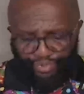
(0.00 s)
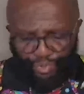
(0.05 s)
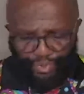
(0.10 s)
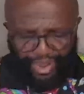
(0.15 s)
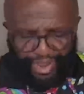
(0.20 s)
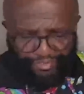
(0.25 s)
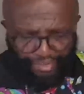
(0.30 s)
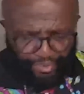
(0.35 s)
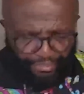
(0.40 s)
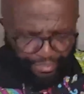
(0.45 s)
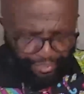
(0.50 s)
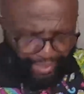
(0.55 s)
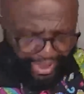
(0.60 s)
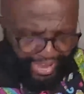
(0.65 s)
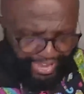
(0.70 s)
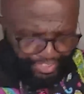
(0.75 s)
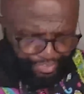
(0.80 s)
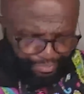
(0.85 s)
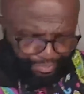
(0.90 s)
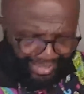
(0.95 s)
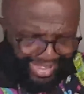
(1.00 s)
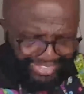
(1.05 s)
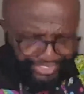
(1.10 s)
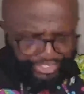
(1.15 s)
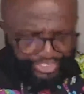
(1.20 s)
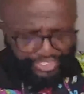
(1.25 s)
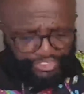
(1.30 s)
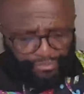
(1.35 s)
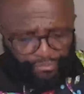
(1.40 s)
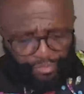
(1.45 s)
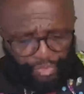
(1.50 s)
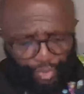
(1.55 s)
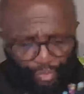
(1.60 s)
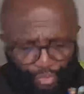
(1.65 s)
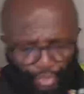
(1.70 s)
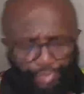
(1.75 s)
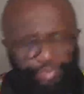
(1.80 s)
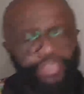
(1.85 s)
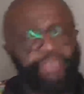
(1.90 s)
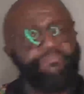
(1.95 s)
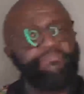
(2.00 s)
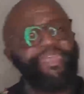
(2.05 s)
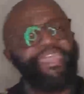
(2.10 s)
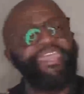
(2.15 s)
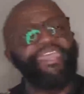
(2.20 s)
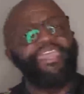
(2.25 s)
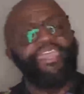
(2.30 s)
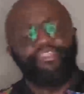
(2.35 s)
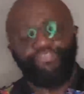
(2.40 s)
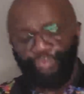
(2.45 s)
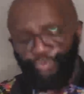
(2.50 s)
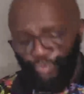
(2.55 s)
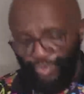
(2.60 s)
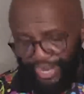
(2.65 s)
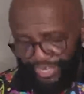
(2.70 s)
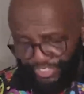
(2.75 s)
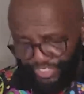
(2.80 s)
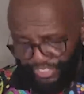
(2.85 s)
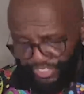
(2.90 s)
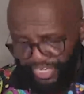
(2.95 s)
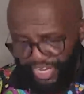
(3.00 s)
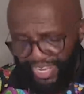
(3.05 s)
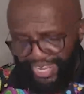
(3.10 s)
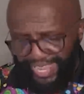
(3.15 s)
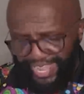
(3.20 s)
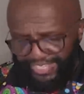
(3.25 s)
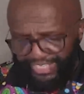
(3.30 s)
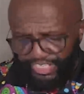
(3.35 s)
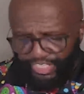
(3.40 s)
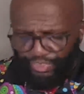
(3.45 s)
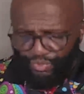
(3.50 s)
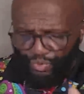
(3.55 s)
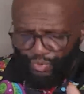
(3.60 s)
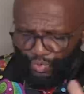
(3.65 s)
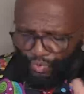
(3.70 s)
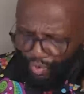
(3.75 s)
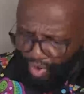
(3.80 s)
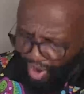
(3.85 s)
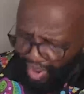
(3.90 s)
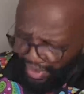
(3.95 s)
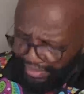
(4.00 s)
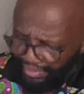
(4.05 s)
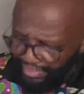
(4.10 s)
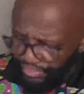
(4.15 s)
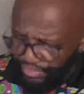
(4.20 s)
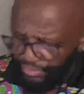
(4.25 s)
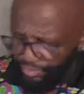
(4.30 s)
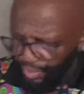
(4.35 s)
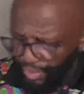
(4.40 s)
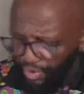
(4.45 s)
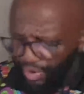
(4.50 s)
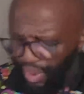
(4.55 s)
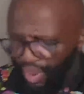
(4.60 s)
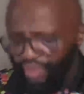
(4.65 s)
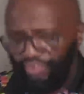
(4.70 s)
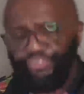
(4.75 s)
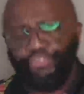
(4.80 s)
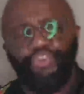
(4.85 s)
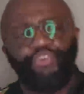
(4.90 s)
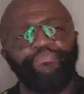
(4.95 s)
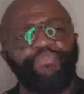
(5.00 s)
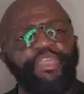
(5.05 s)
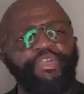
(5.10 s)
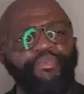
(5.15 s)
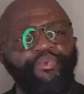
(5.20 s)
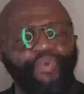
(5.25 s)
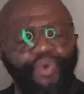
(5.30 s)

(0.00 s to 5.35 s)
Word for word: Whoever brings blessing will be made rich, and he who waters will also be